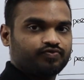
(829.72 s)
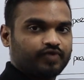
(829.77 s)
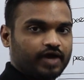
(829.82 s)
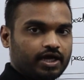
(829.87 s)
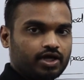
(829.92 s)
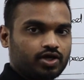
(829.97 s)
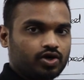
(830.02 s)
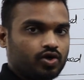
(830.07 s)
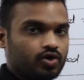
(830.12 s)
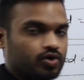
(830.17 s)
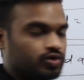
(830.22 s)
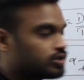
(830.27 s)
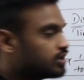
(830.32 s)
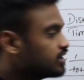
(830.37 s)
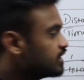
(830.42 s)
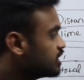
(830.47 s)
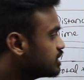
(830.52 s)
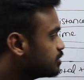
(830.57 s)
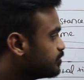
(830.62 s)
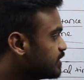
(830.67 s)
to find out
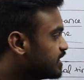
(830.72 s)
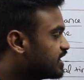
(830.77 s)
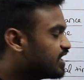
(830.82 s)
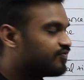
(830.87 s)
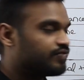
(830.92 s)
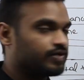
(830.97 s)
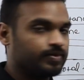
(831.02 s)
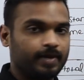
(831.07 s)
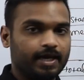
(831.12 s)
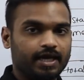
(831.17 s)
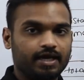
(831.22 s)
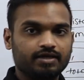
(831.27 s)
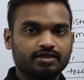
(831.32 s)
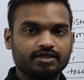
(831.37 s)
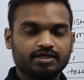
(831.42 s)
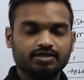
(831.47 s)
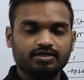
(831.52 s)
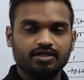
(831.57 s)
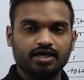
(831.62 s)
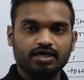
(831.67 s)
speed of a man
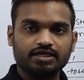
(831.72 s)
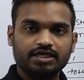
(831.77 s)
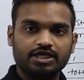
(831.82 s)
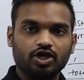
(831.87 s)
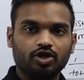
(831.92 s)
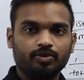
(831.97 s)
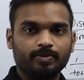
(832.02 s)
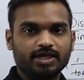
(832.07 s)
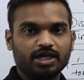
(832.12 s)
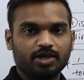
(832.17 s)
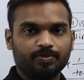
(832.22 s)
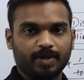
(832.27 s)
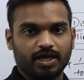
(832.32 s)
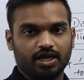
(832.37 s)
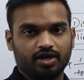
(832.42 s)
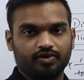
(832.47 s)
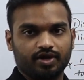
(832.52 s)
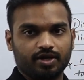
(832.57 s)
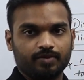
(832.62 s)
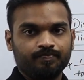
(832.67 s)
in the kilometer per
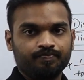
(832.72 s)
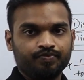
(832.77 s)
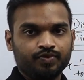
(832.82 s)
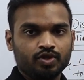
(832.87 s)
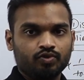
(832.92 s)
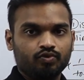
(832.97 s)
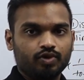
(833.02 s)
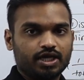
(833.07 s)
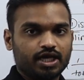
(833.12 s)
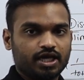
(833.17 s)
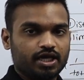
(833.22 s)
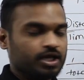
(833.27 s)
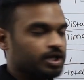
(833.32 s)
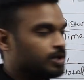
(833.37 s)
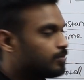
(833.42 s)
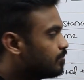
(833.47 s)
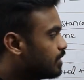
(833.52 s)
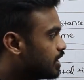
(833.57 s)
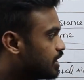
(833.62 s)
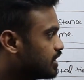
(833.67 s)
hour. Okay,
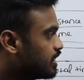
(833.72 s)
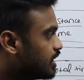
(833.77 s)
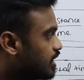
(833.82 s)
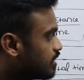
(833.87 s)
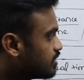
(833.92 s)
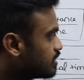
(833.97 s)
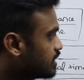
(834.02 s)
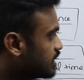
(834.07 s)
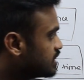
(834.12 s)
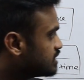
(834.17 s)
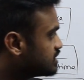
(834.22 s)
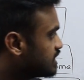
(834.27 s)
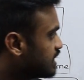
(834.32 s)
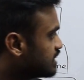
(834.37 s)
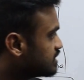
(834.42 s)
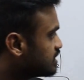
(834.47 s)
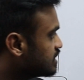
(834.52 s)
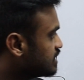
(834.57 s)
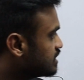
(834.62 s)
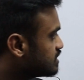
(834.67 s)
but here the
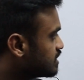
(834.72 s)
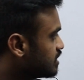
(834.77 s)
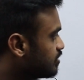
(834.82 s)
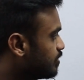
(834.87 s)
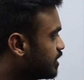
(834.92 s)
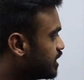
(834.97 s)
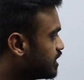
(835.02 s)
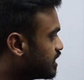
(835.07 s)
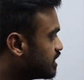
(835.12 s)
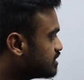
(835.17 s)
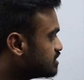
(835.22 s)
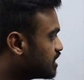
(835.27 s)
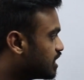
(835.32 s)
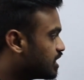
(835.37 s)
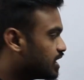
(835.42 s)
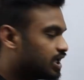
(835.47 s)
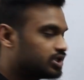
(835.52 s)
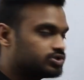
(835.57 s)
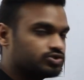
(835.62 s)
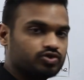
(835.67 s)
distance is in meters
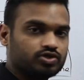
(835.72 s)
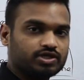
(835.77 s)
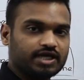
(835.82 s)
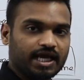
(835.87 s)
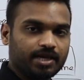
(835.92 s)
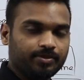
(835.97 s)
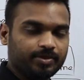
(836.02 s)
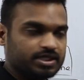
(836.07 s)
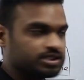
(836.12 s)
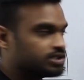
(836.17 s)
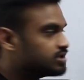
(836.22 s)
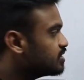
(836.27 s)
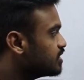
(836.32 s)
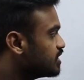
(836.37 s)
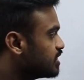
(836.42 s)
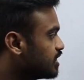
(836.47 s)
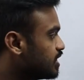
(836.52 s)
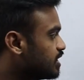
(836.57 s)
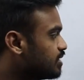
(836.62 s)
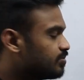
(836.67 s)
and also time is
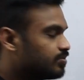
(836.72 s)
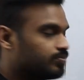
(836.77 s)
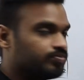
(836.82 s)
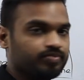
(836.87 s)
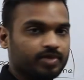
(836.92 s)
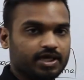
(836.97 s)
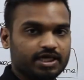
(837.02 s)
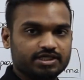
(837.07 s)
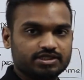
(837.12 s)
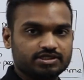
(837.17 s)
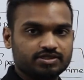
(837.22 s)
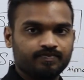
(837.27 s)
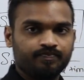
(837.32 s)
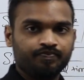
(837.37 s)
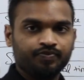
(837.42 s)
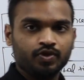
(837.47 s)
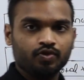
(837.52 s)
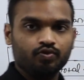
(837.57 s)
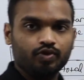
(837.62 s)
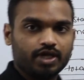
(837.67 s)
in minutes.
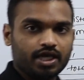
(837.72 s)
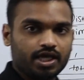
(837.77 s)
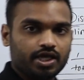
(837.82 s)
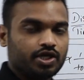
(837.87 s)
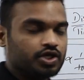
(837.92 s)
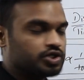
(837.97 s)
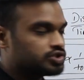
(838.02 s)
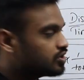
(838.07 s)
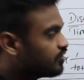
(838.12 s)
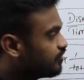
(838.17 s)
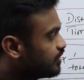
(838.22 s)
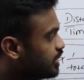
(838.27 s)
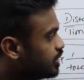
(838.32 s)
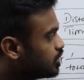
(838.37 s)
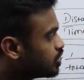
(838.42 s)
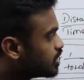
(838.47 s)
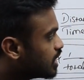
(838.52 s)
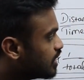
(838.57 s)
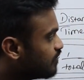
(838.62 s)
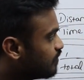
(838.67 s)
Okay, so we
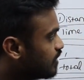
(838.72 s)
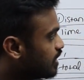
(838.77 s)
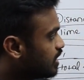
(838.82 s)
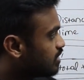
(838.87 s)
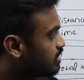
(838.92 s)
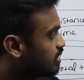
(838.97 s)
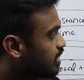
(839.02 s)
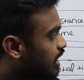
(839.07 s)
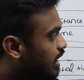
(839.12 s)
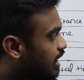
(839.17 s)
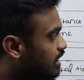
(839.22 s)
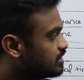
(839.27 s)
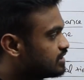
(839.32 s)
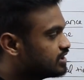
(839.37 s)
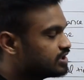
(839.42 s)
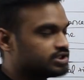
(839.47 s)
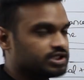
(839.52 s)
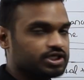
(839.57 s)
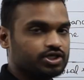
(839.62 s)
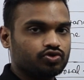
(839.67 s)
need to convert all
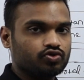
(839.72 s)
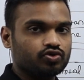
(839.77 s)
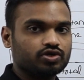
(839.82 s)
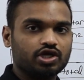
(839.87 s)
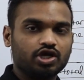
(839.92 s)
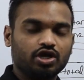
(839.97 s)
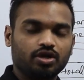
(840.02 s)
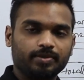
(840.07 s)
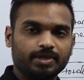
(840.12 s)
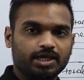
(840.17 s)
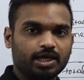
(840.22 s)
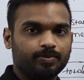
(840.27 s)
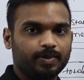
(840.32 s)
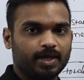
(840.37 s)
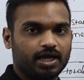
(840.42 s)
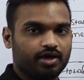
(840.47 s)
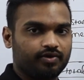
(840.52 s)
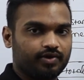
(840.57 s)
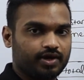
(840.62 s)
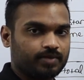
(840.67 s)
this into kilometer
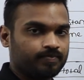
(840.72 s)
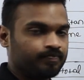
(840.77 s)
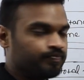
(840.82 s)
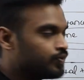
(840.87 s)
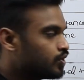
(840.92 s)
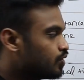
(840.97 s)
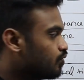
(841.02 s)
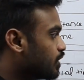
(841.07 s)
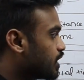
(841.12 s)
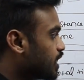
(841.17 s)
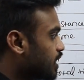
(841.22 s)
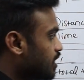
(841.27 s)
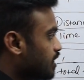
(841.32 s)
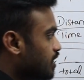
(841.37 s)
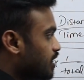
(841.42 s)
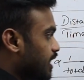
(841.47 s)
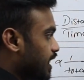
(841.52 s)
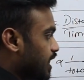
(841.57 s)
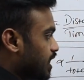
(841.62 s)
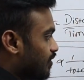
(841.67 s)
per hour. Okay,
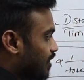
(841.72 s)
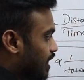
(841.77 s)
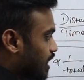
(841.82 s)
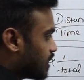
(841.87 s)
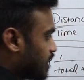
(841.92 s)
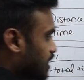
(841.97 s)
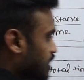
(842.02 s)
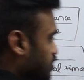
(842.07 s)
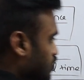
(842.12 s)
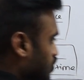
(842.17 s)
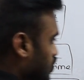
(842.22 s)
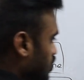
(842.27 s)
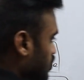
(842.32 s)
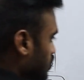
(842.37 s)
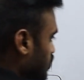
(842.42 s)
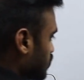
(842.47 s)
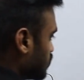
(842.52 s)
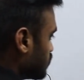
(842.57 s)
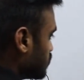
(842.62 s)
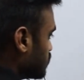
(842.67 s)
I have already told
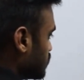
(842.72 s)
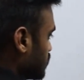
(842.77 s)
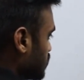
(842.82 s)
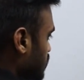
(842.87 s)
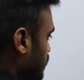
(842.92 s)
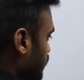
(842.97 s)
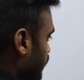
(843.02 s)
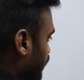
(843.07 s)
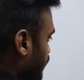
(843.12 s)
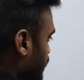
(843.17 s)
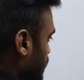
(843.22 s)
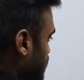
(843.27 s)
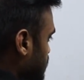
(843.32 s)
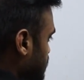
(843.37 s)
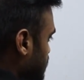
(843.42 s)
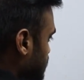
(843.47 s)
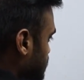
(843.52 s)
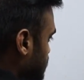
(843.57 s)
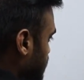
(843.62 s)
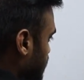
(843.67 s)
you
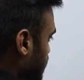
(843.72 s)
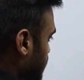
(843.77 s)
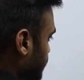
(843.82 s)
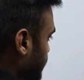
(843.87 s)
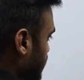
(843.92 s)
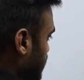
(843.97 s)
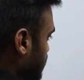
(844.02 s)
600